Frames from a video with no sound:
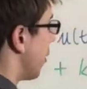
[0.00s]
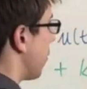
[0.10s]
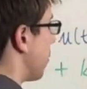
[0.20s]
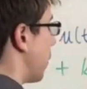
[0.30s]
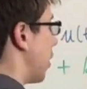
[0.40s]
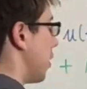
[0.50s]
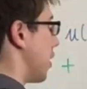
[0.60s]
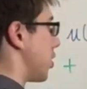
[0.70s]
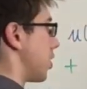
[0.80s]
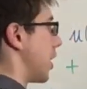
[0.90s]
But
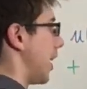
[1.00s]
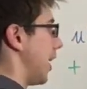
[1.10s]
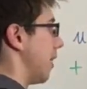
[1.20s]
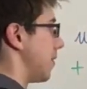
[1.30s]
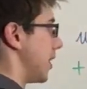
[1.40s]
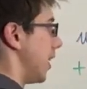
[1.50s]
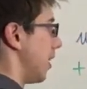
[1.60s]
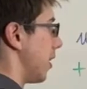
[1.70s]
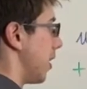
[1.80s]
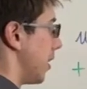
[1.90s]
let's just say E of t
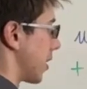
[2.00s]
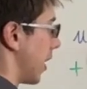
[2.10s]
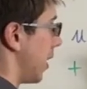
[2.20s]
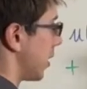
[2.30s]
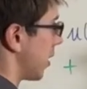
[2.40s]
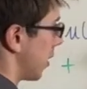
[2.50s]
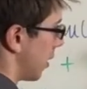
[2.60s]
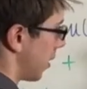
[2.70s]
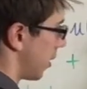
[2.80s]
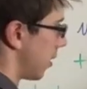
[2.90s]
in this case,
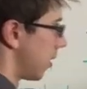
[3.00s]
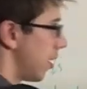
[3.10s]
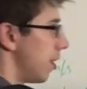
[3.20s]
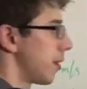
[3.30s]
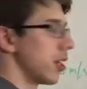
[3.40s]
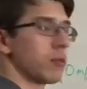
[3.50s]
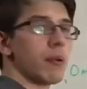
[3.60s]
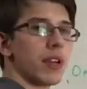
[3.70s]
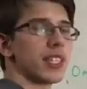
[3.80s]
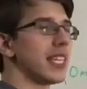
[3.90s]
because we
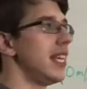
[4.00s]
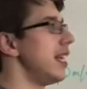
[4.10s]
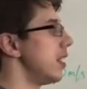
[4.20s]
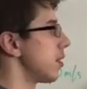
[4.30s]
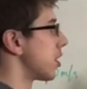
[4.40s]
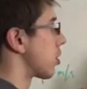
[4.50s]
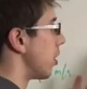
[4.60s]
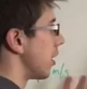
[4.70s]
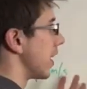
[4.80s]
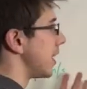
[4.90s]
want t, because
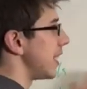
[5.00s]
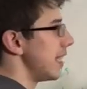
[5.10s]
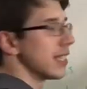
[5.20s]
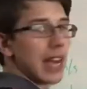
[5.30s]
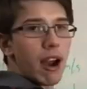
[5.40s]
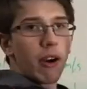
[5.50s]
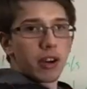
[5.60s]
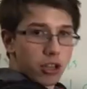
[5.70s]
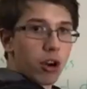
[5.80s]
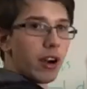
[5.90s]
currently t is our
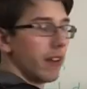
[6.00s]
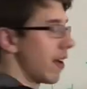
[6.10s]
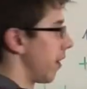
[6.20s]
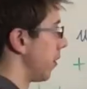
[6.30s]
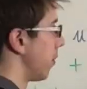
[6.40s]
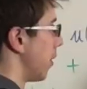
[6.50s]
current value,